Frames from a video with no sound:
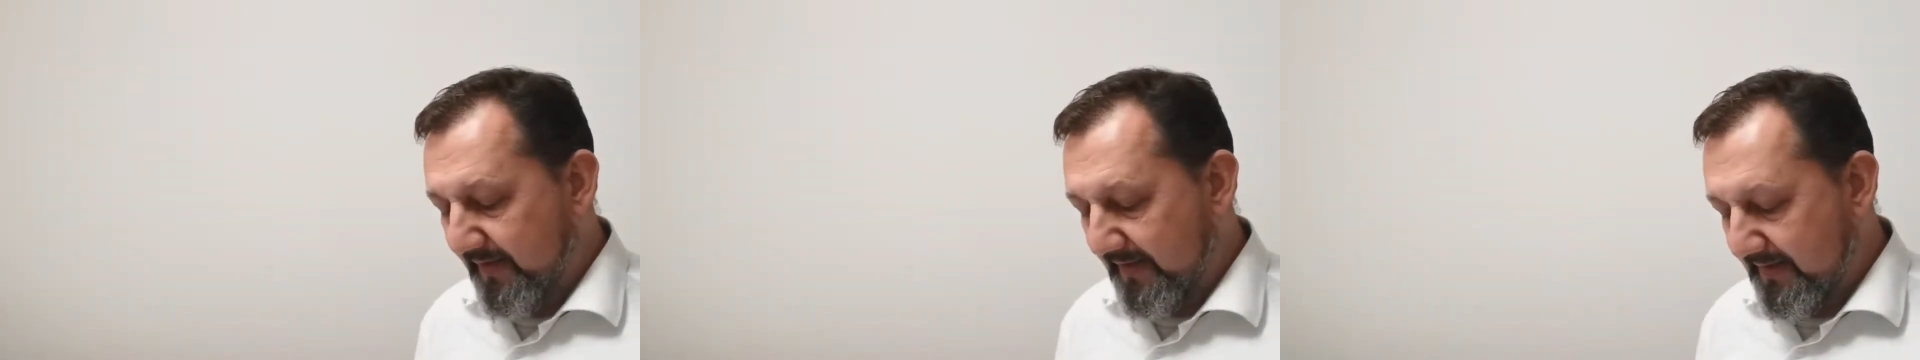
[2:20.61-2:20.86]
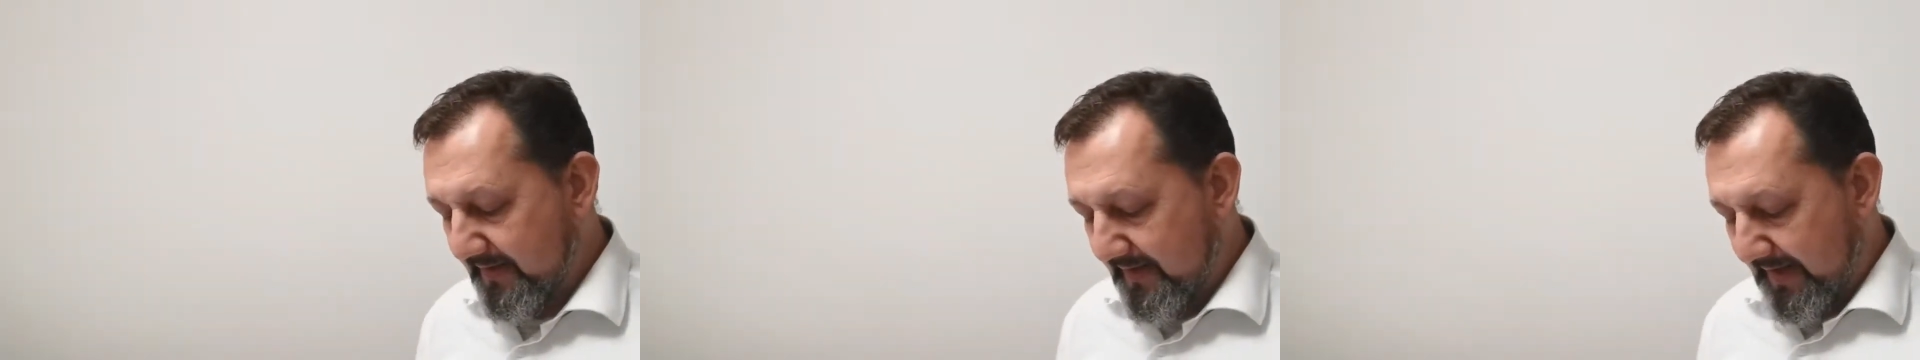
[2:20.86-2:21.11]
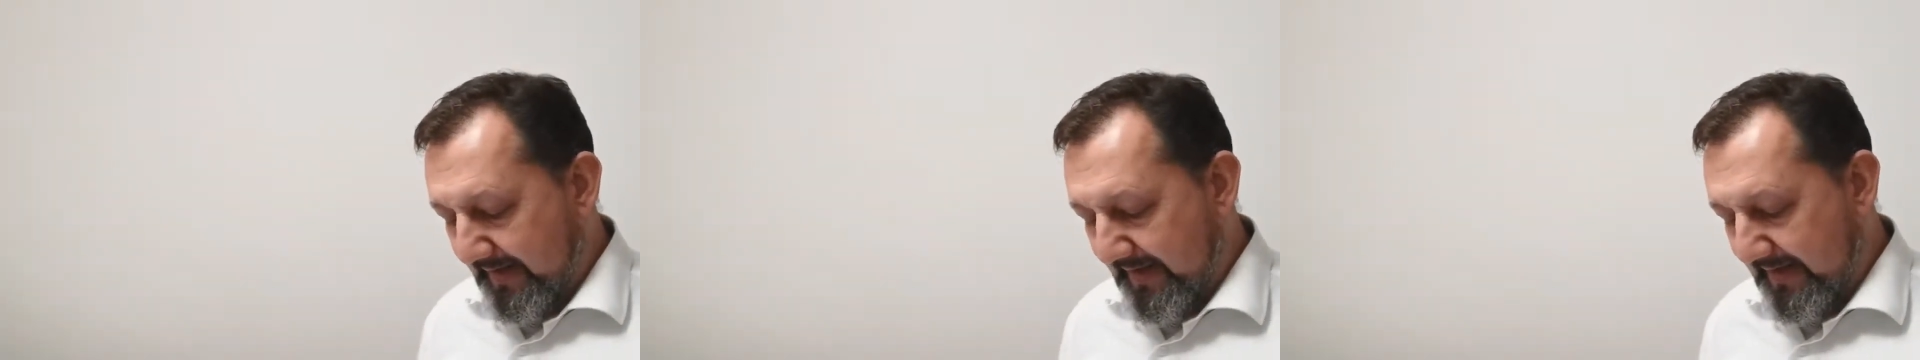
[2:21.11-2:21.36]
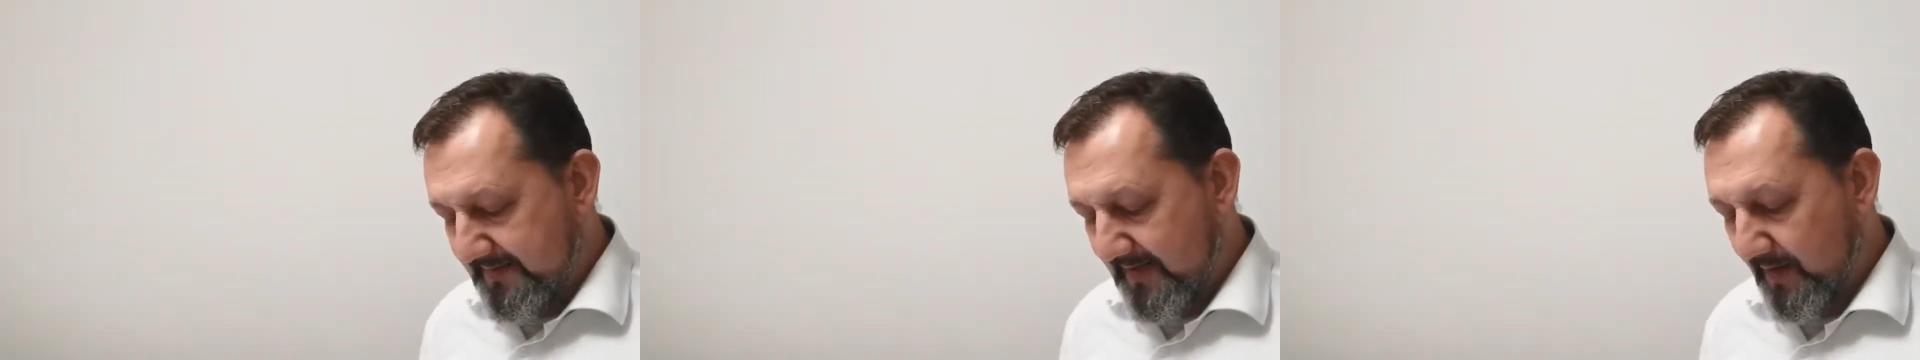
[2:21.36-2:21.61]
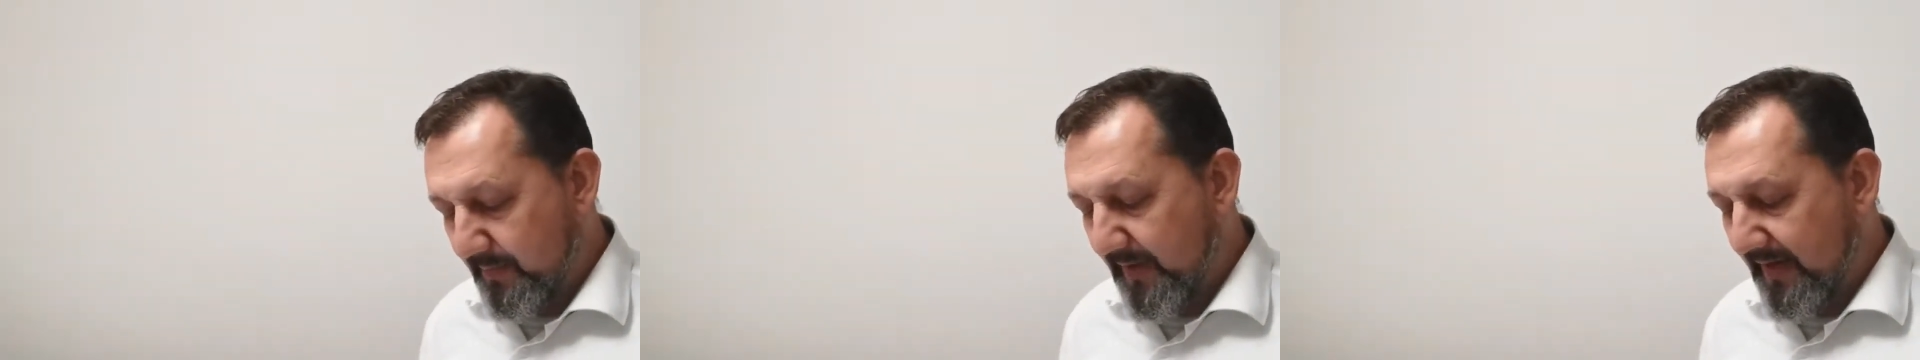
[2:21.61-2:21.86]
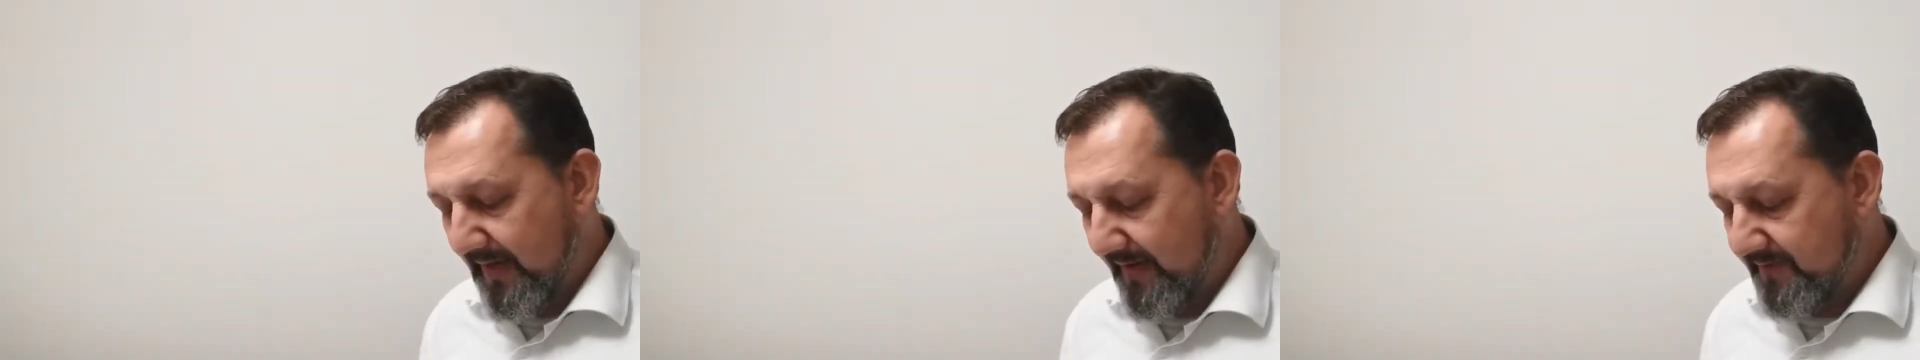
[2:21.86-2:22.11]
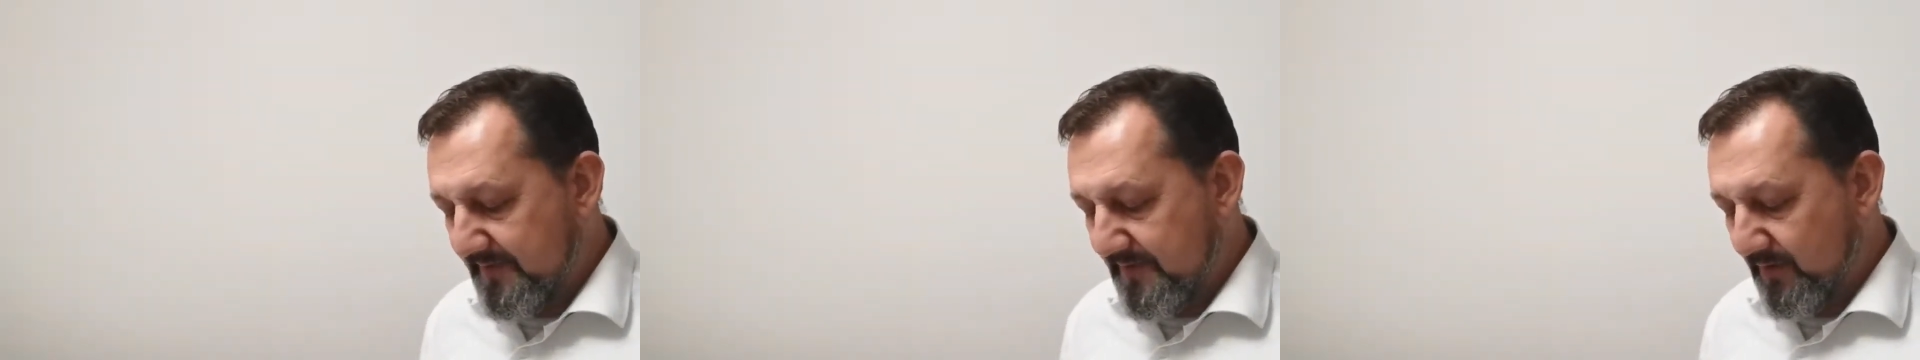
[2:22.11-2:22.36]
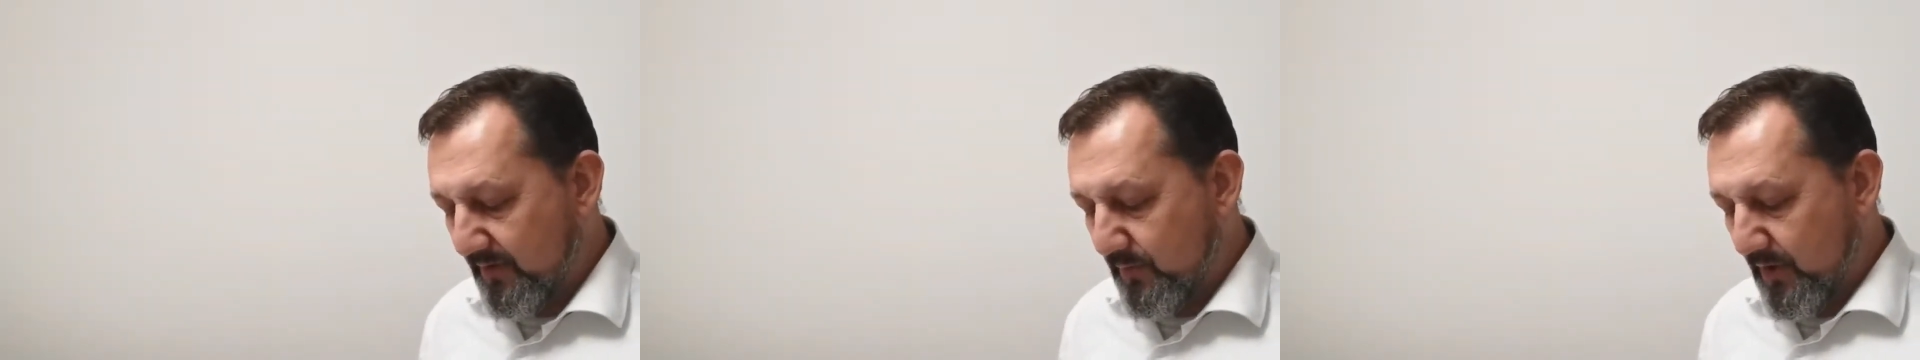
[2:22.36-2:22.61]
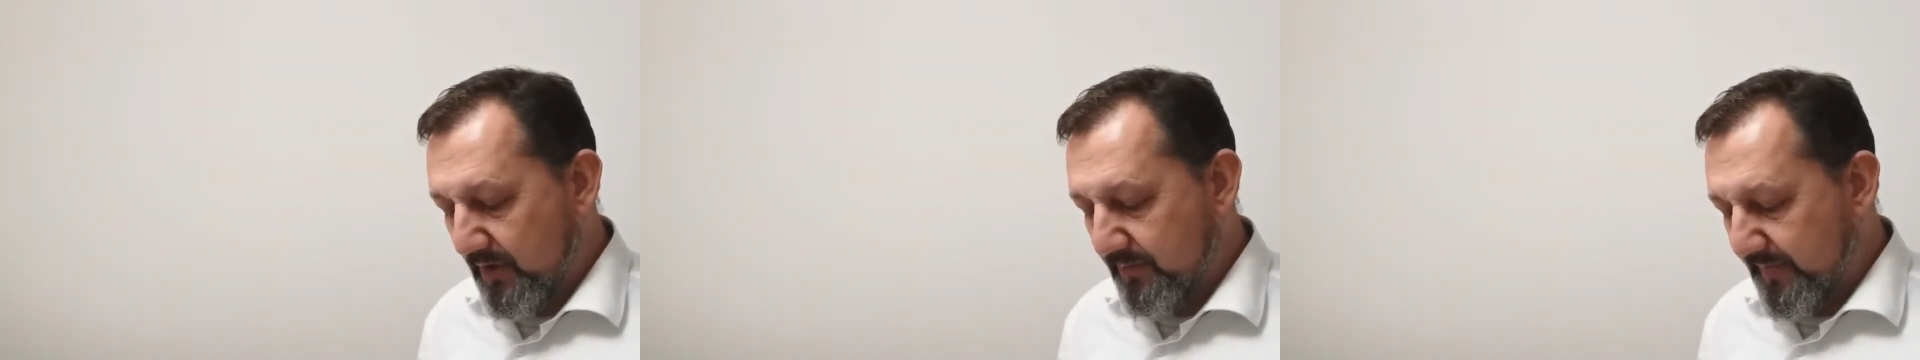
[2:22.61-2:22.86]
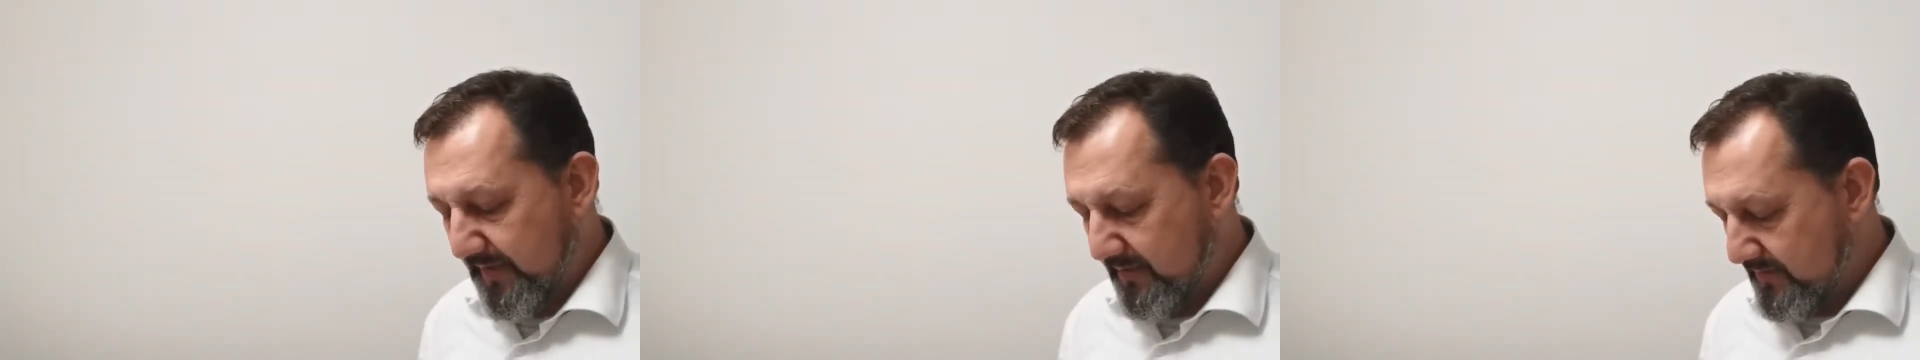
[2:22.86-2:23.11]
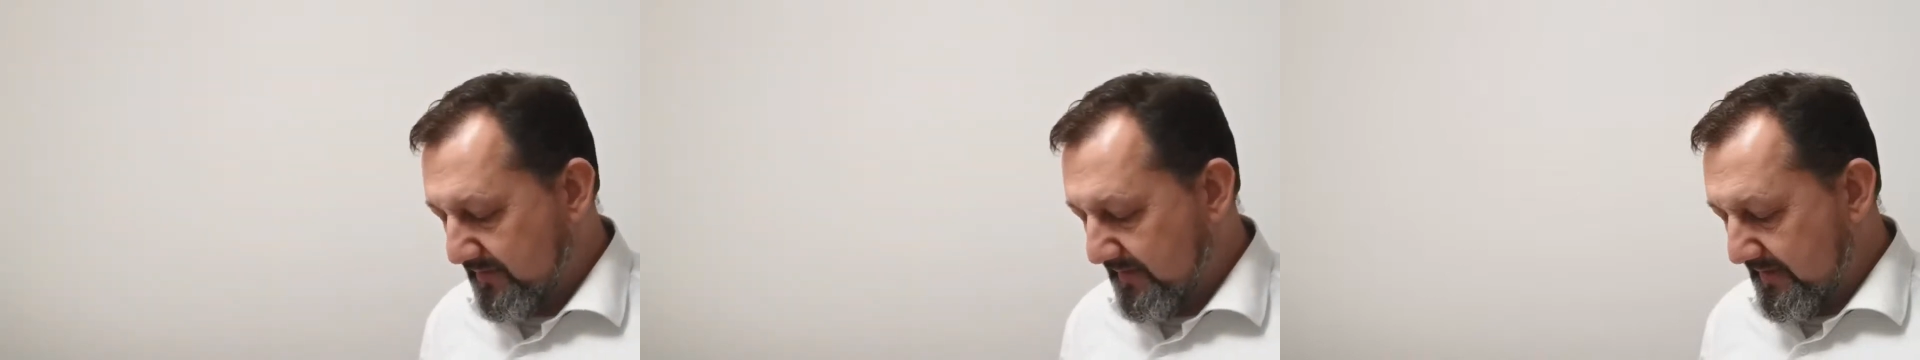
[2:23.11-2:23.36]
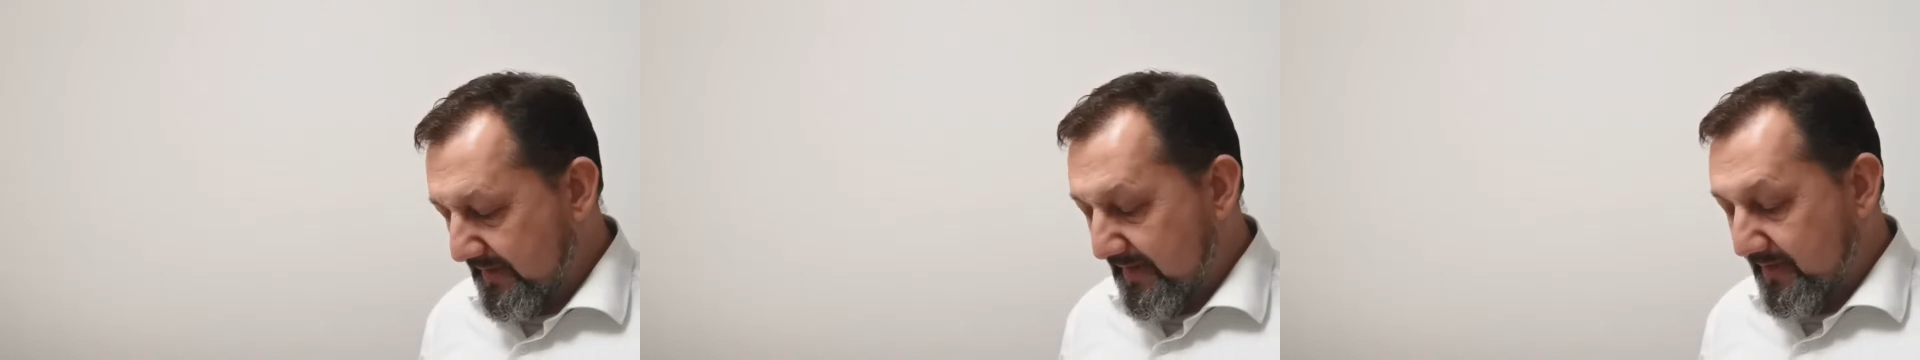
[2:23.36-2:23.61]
and that's how my life is going to work, because